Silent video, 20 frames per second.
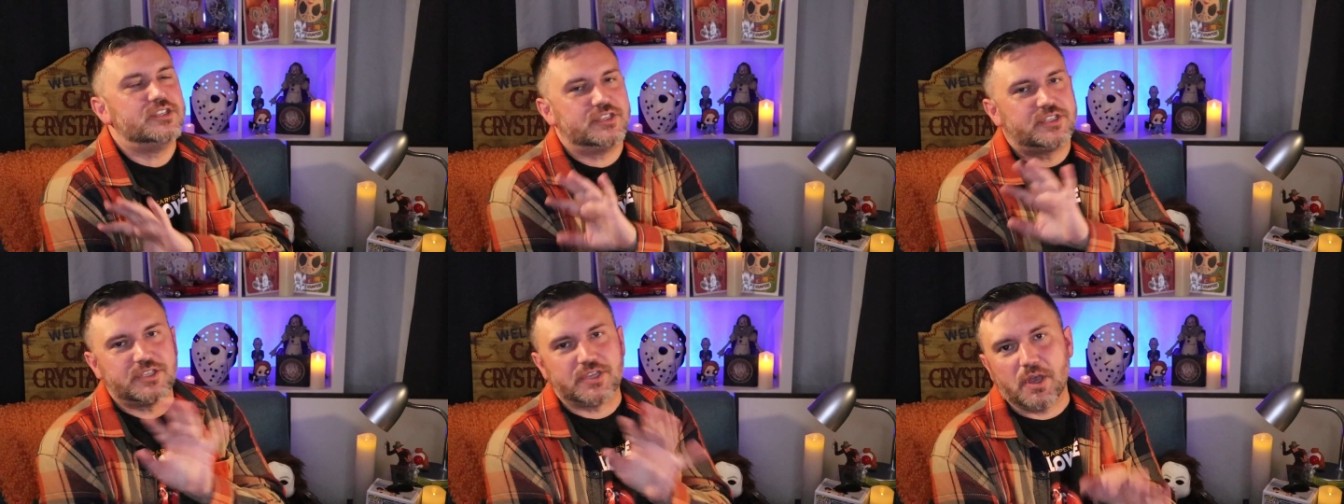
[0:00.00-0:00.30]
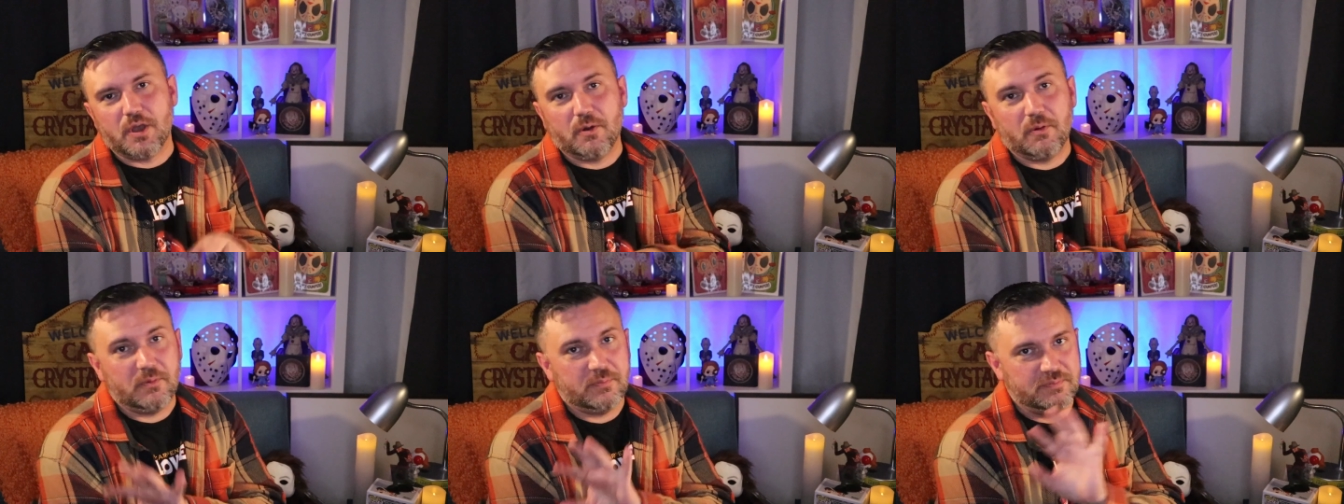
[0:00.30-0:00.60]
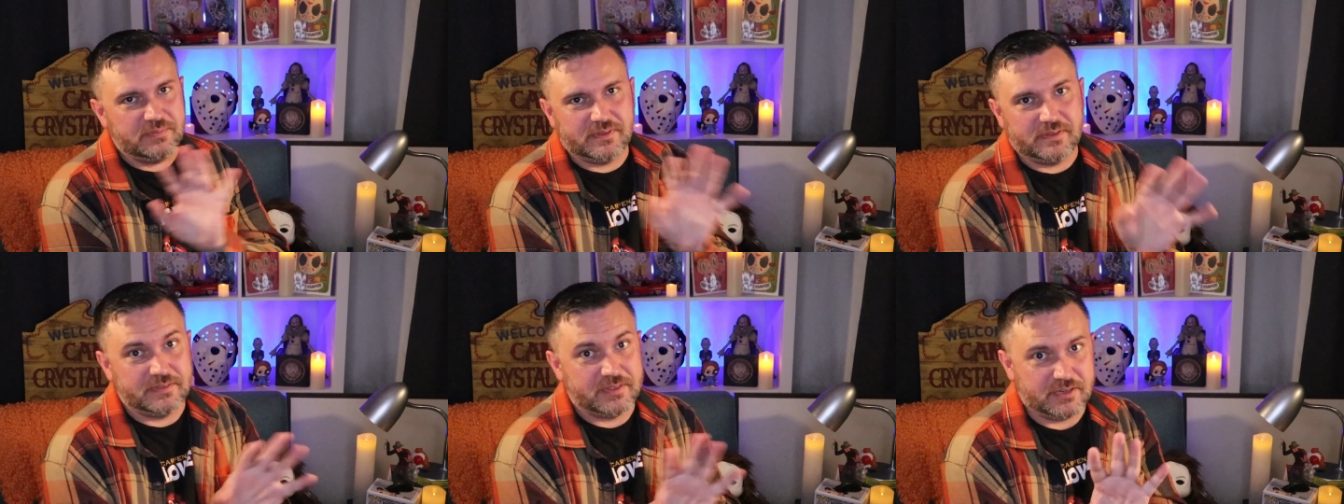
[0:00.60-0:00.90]
So
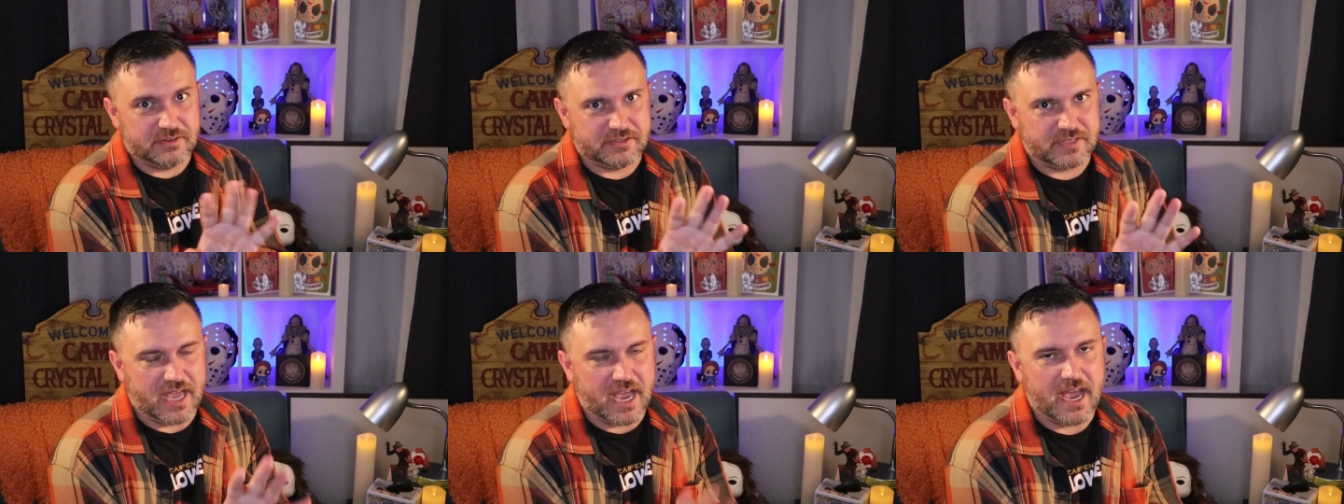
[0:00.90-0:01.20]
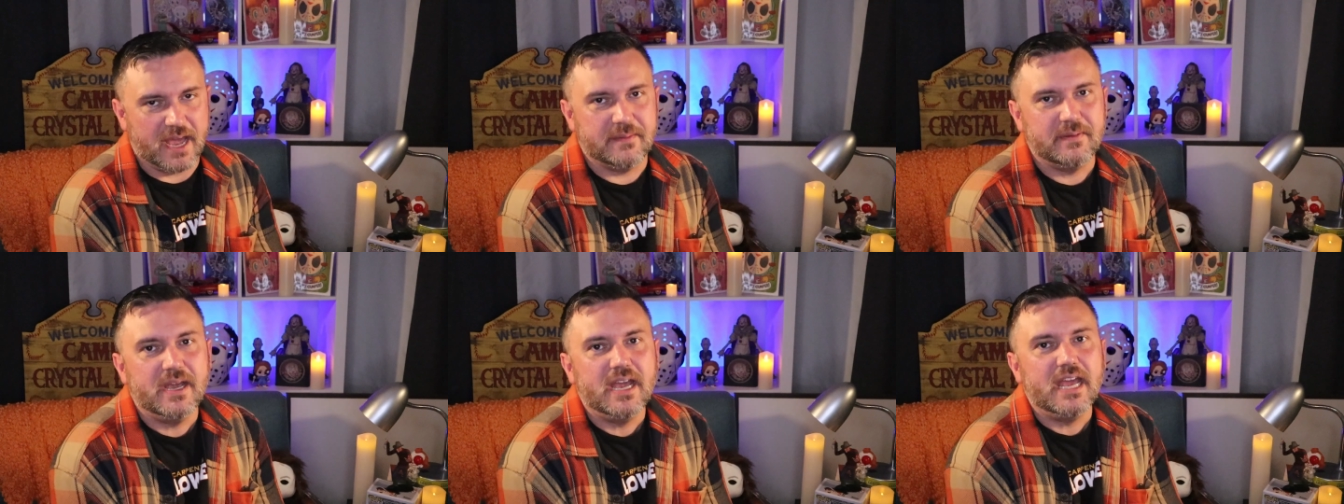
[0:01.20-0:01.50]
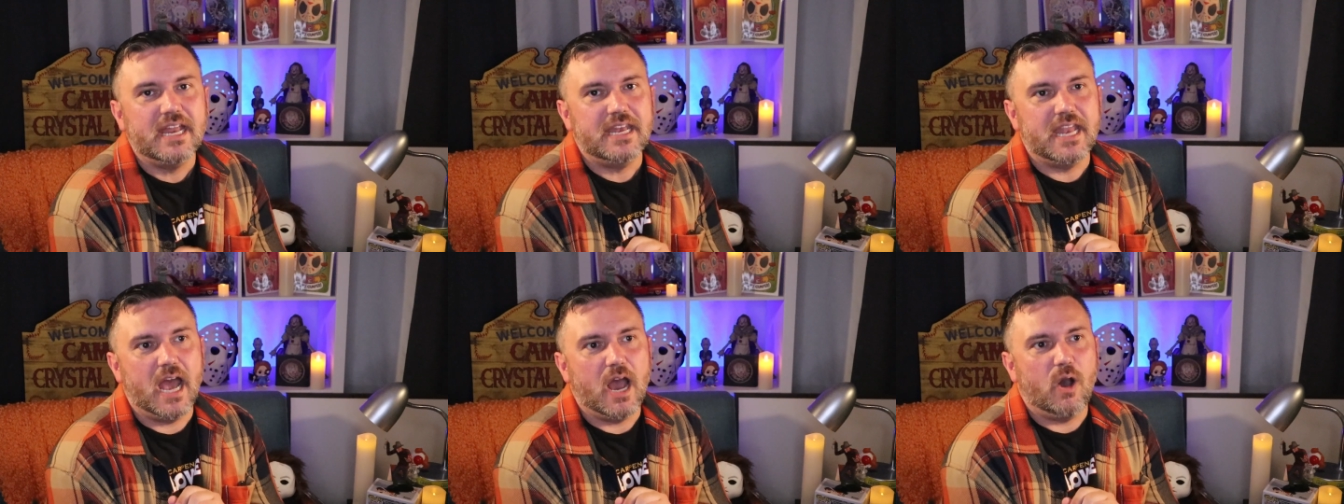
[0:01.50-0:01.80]
there's that.
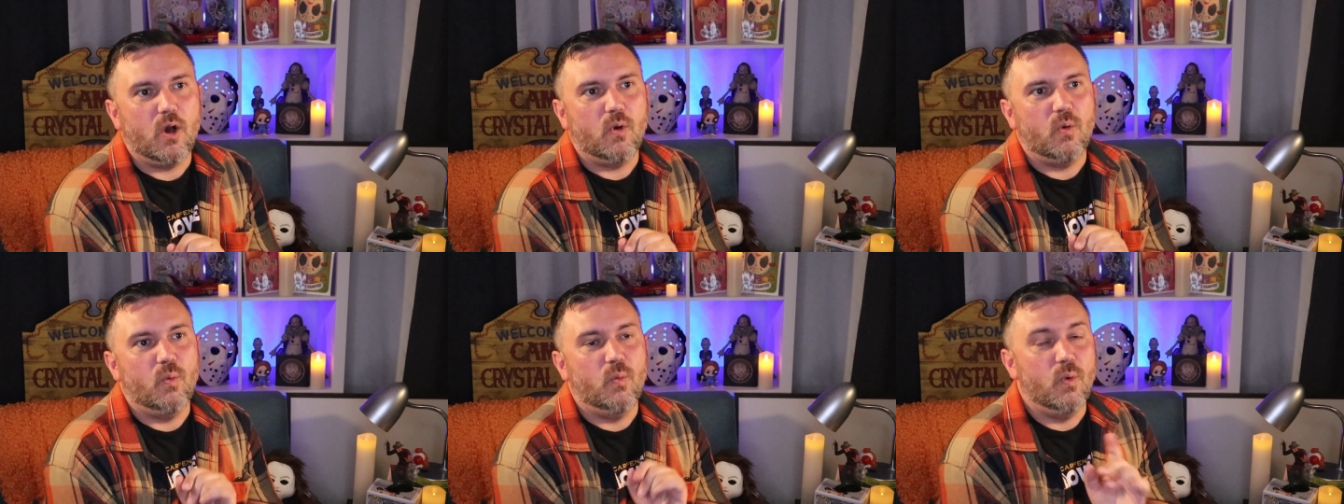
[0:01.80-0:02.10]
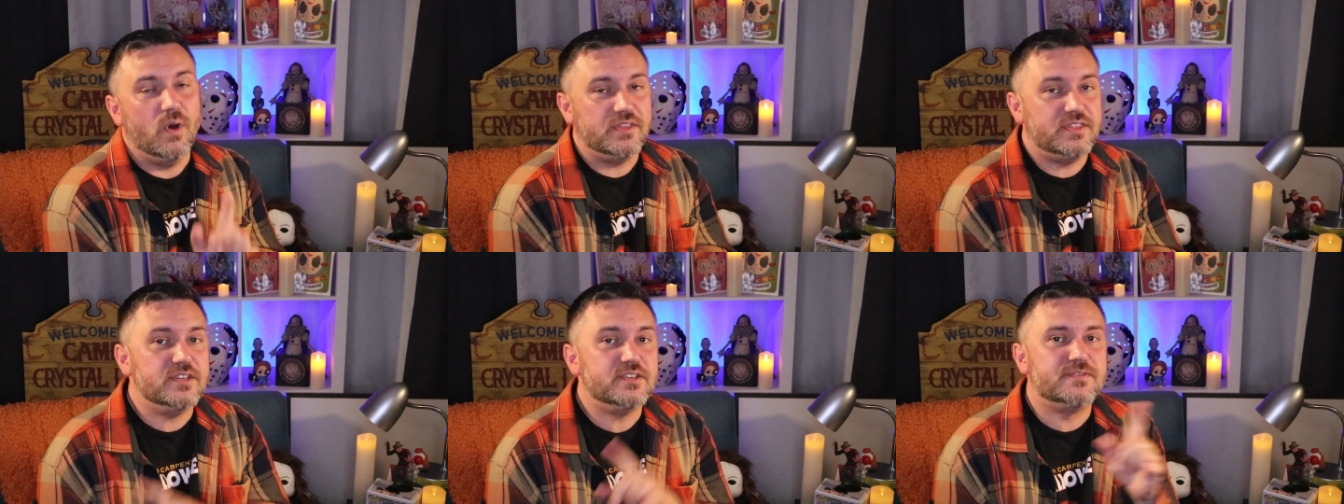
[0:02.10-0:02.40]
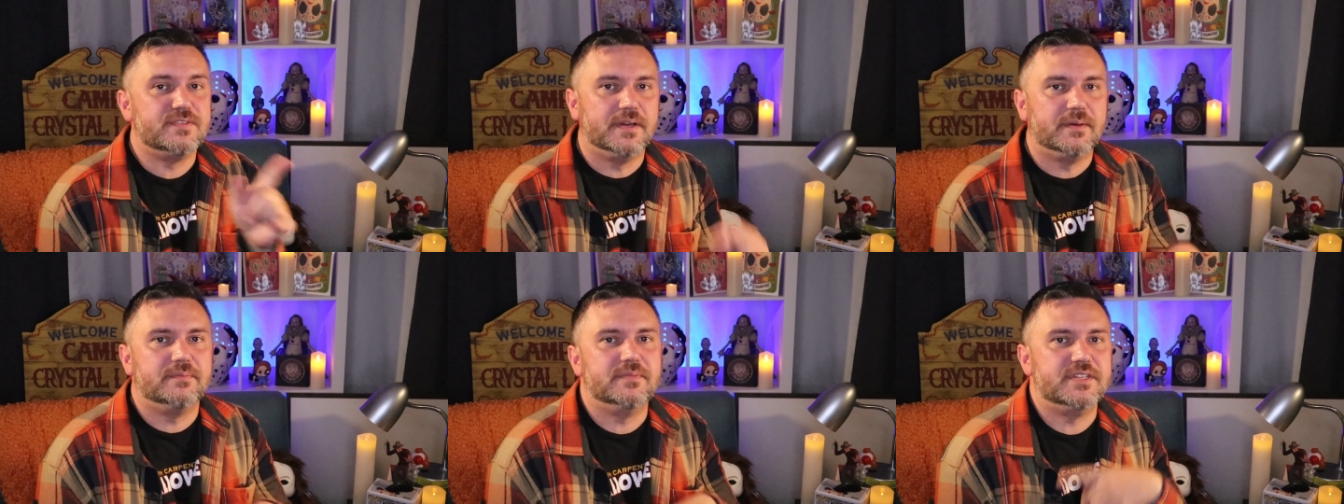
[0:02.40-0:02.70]
Now, what
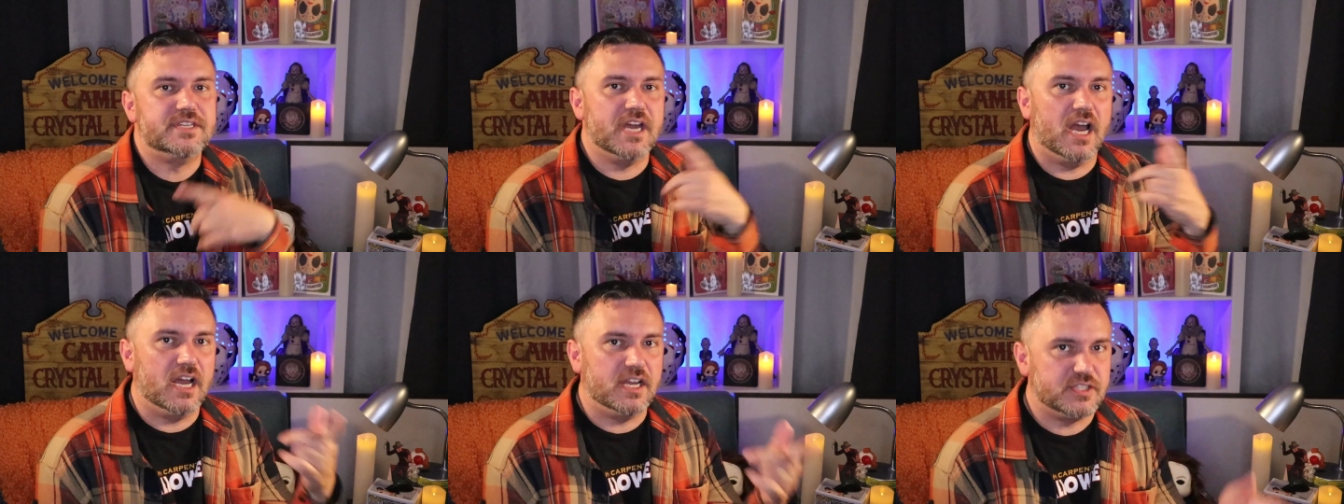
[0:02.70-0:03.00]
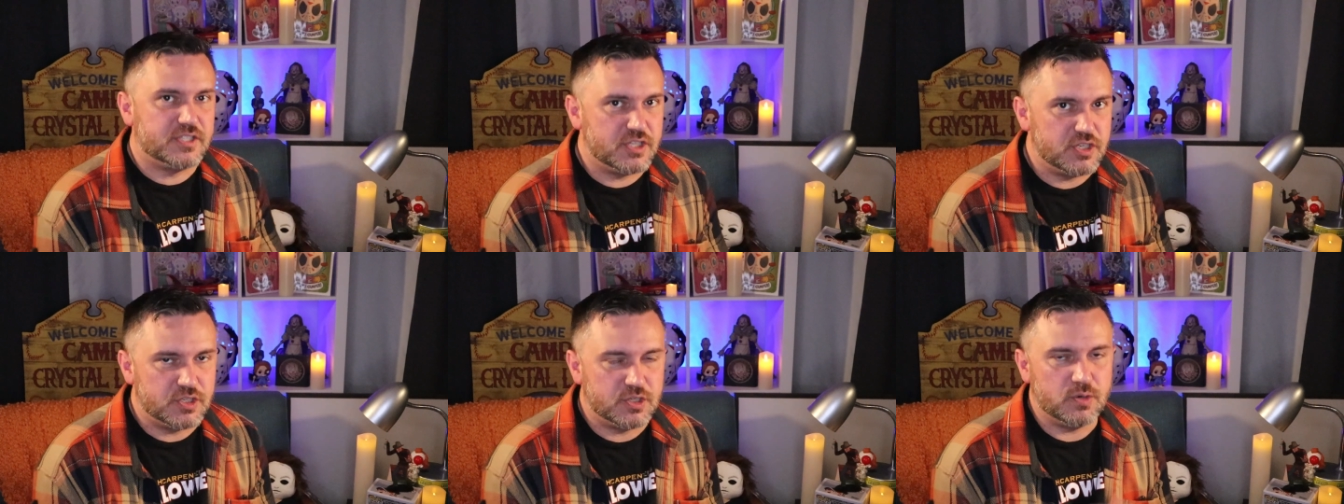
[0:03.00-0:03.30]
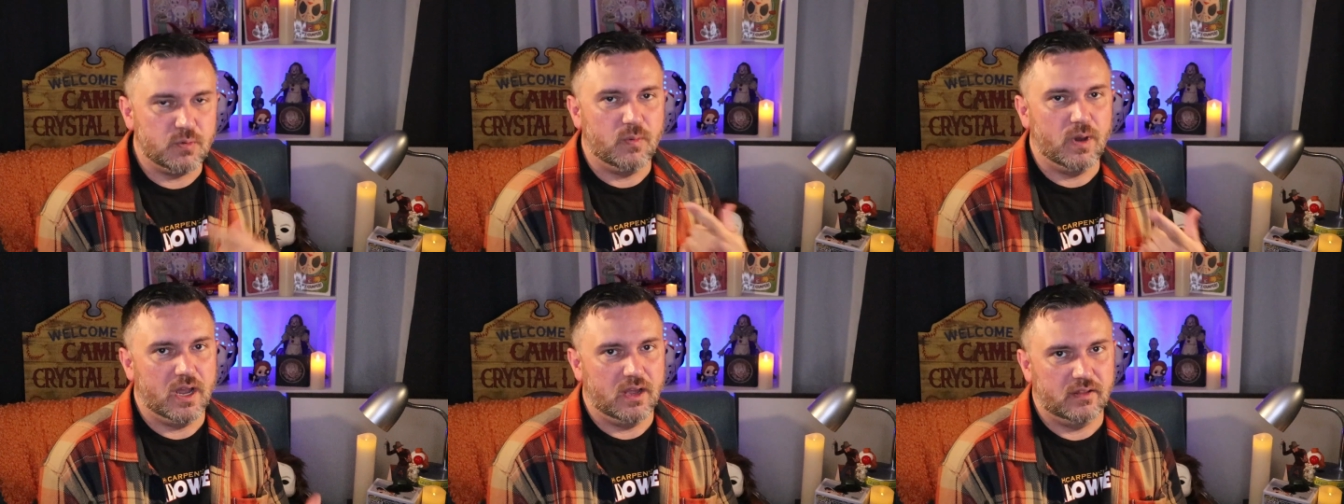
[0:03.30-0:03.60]
this film does
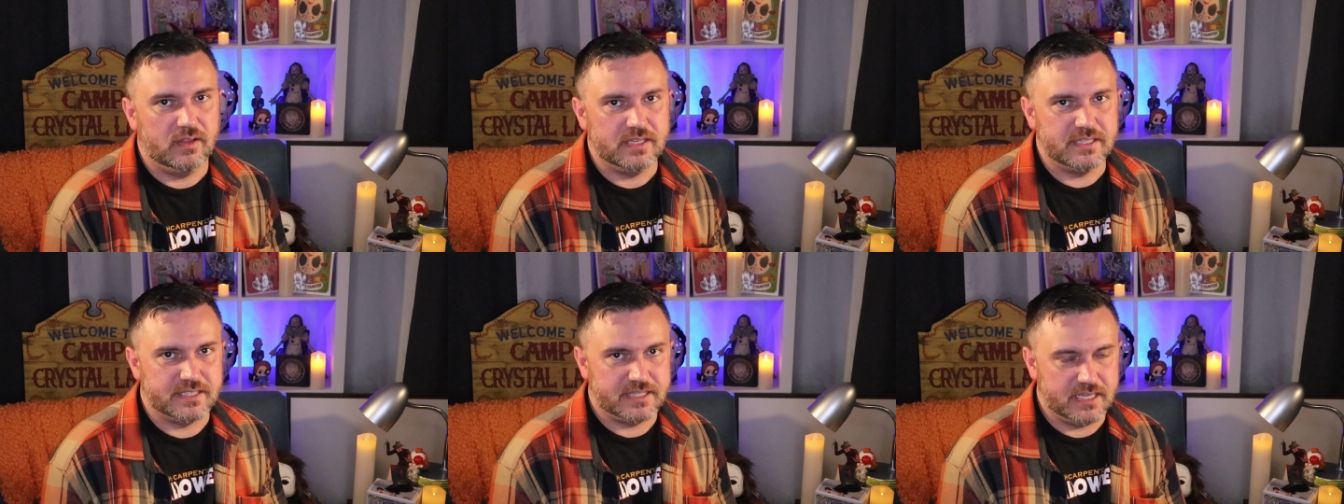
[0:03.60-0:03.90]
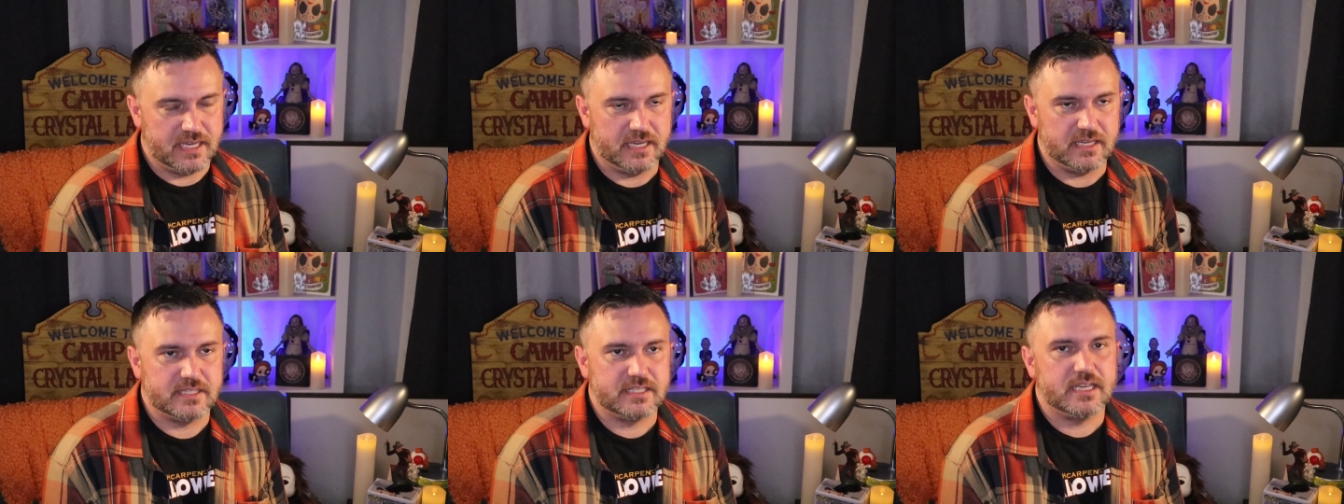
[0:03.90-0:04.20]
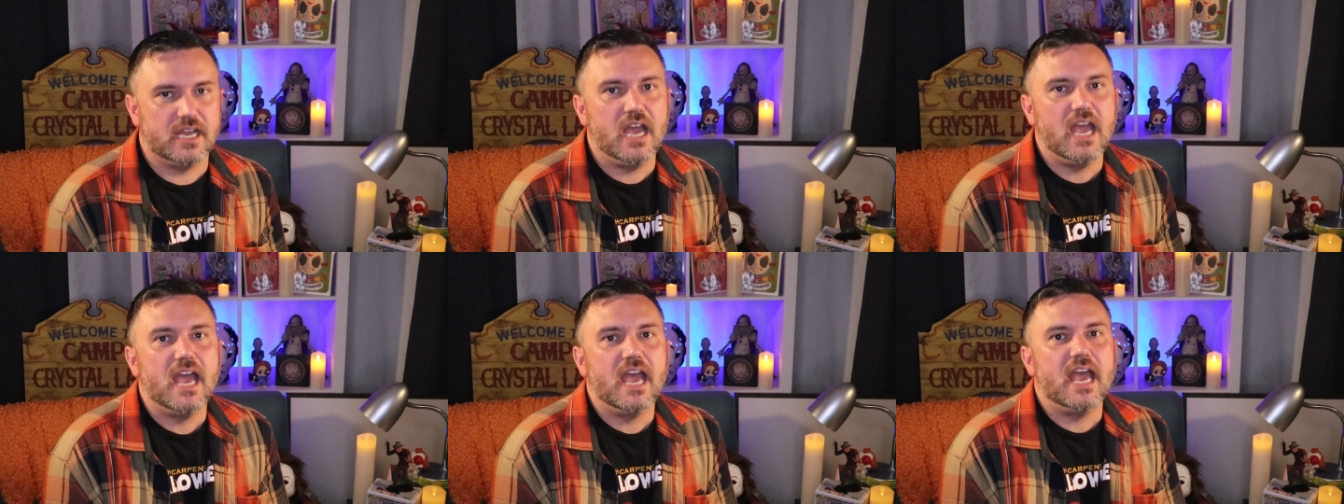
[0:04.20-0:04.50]
do well is this.